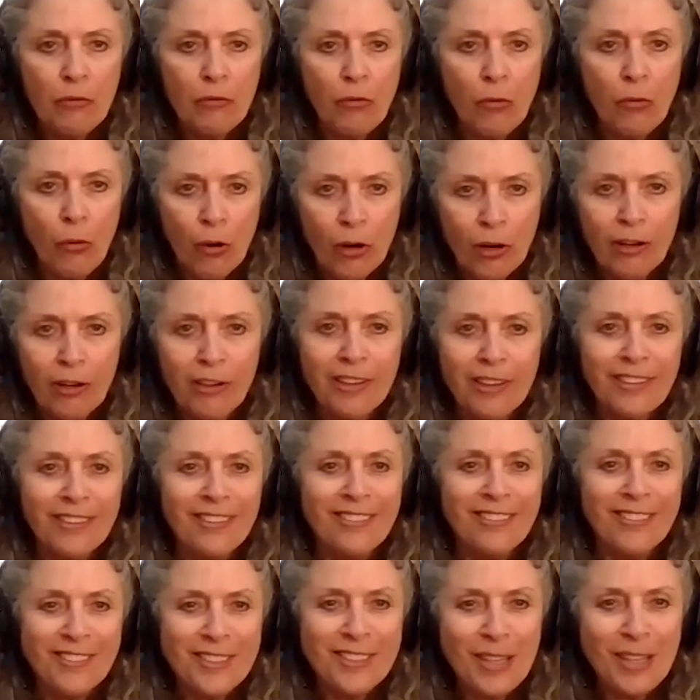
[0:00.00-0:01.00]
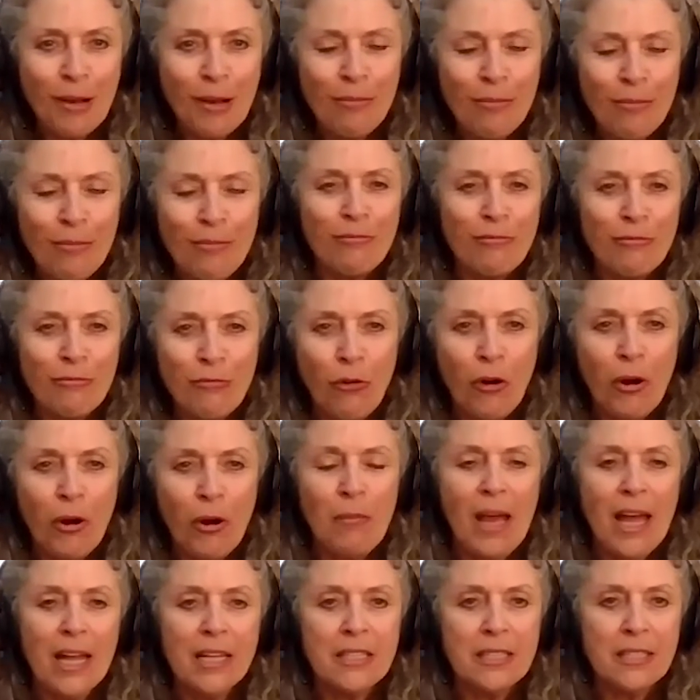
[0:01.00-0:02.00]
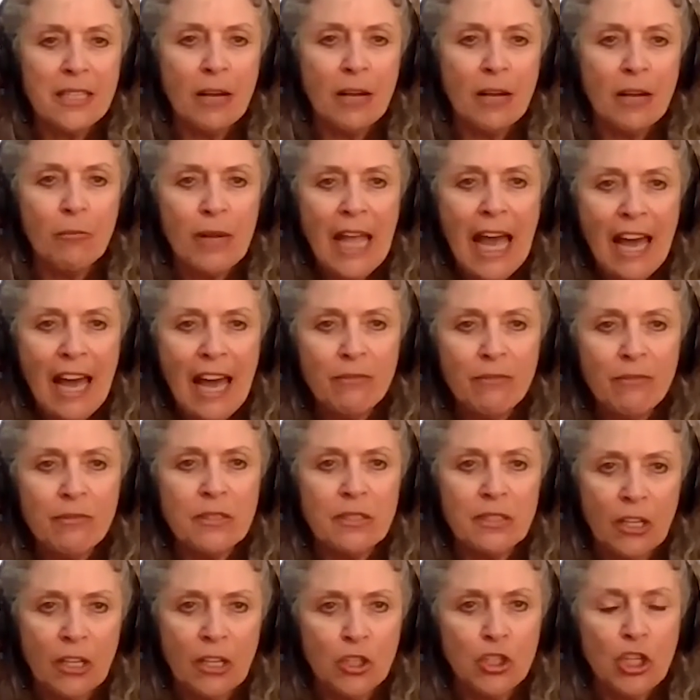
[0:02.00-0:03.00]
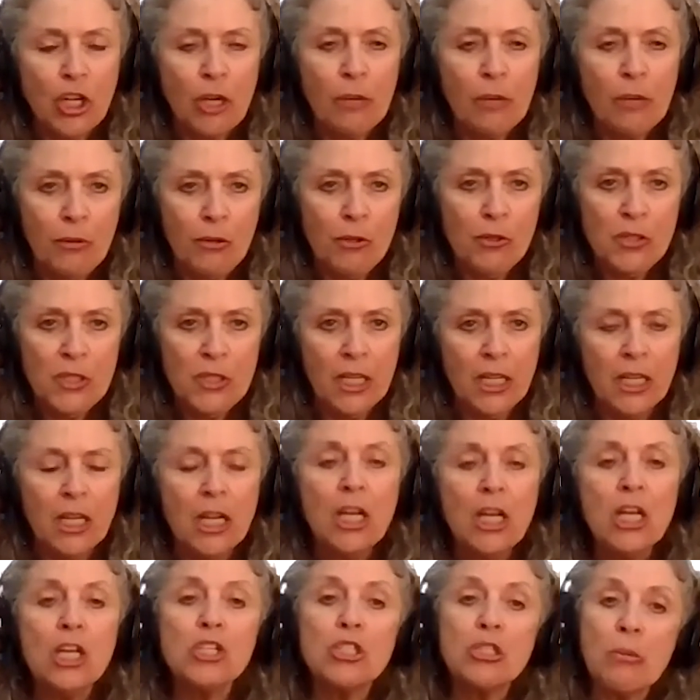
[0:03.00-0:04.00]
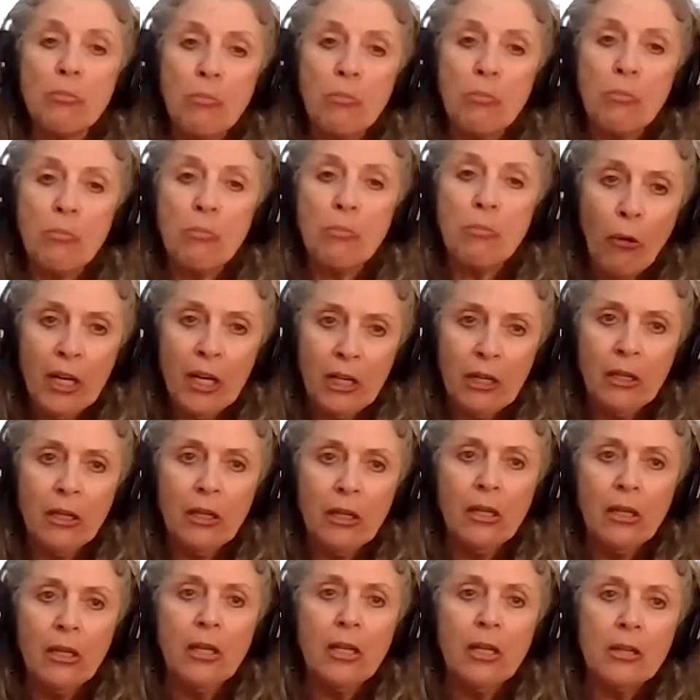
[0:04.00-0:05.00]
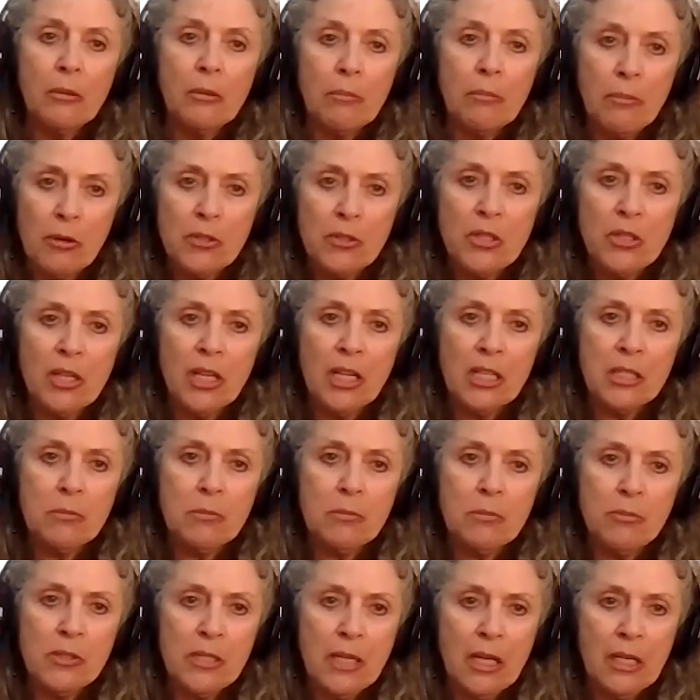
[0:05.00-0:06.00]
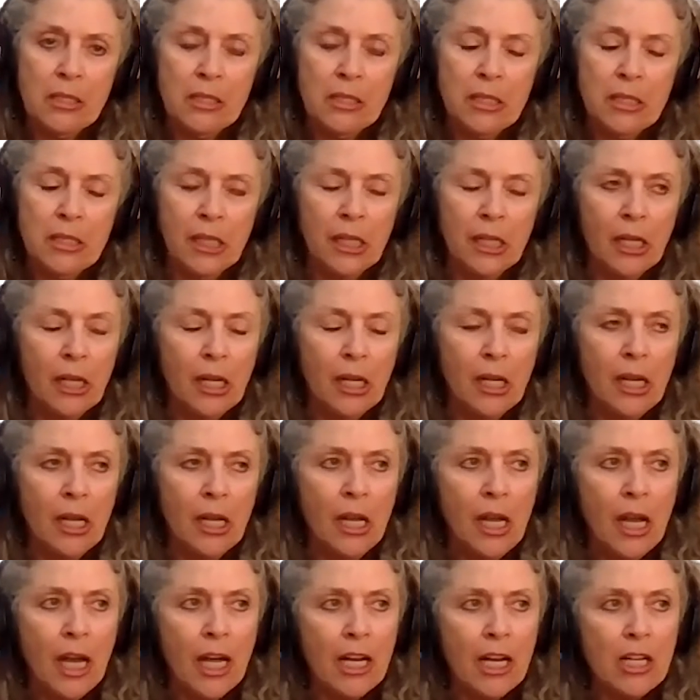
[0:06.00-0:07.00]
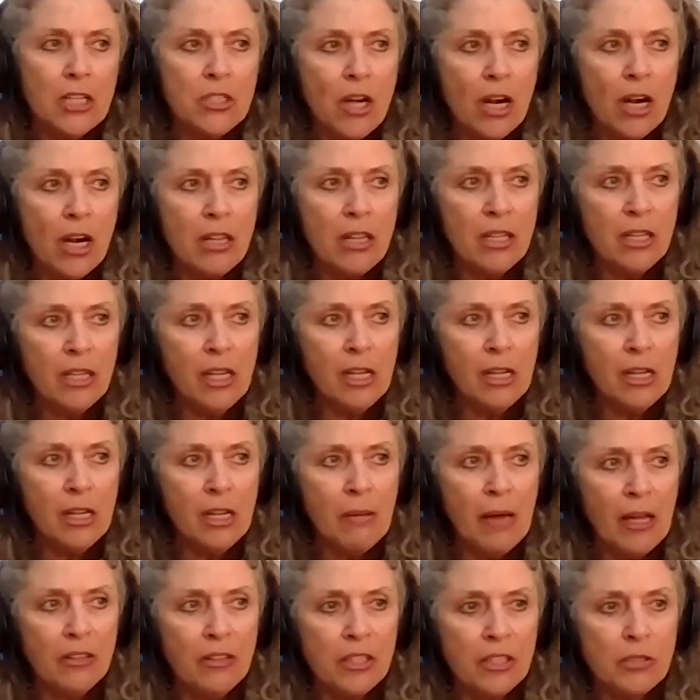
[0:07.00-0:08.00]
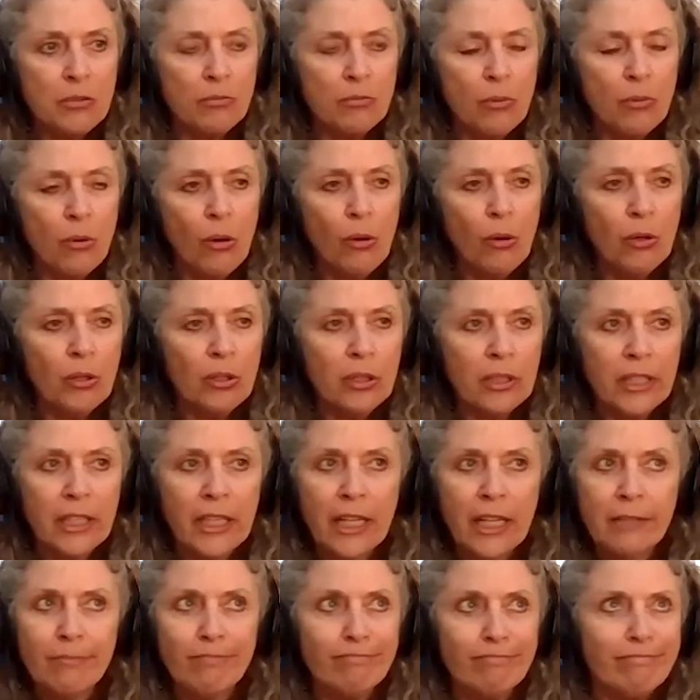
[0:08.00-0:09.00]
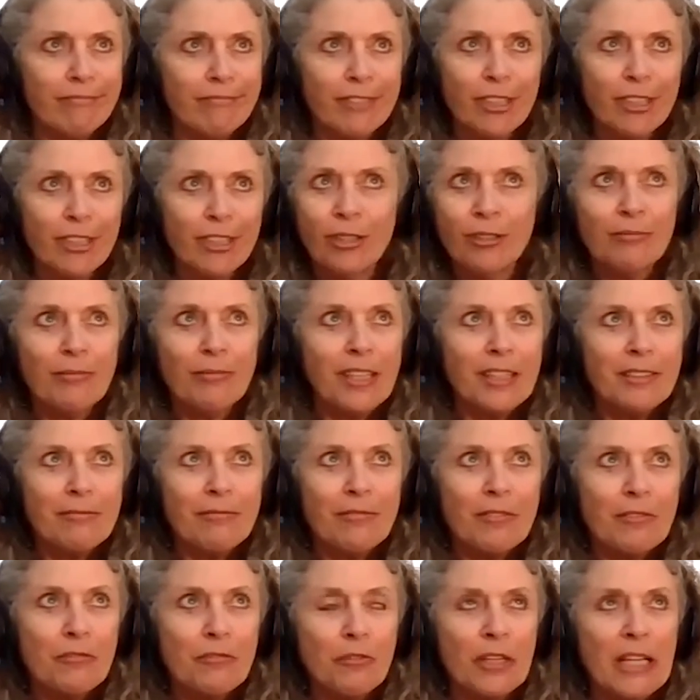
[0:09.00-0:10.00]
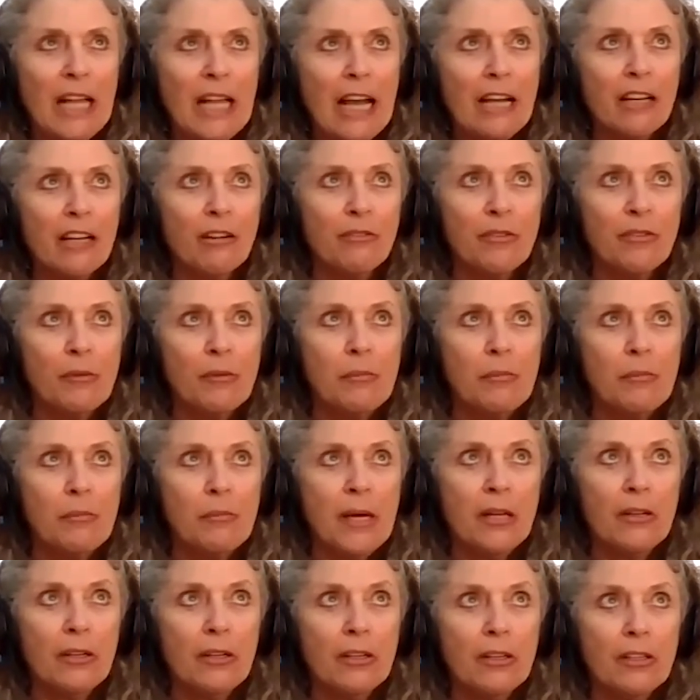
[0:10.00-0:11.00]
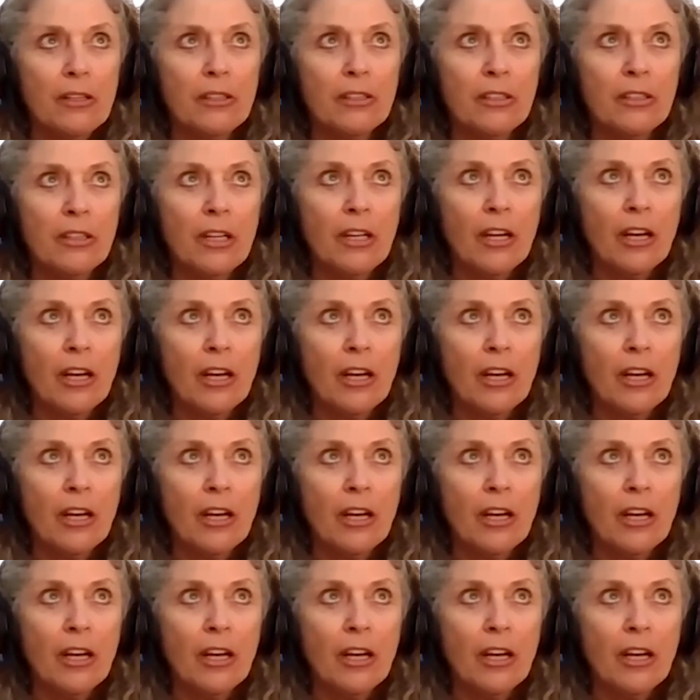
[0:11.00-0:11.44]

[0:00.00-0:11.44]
for some formats, that we have such a person supporting the person that's presenting. And I started thinking about this role, and I, for lack of a better